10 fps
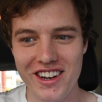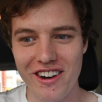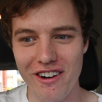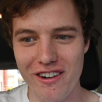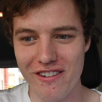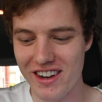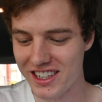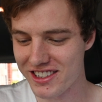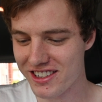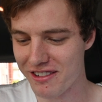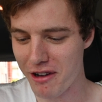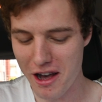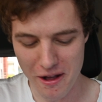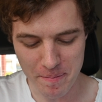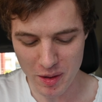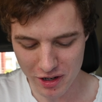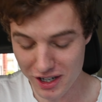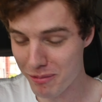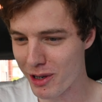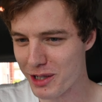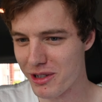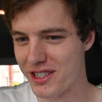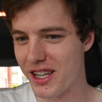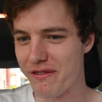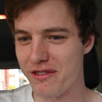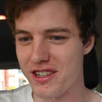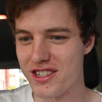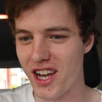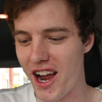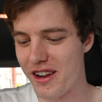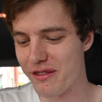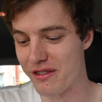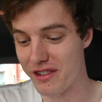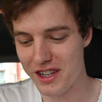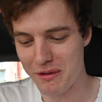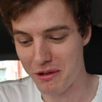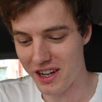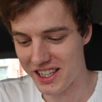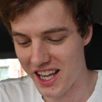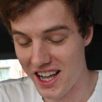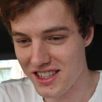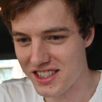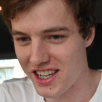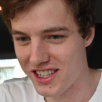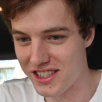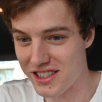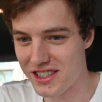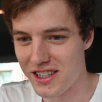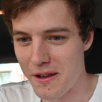Oh my god. Well, I'm not gonna brush my teeth for the entirety of the video, but what I can say is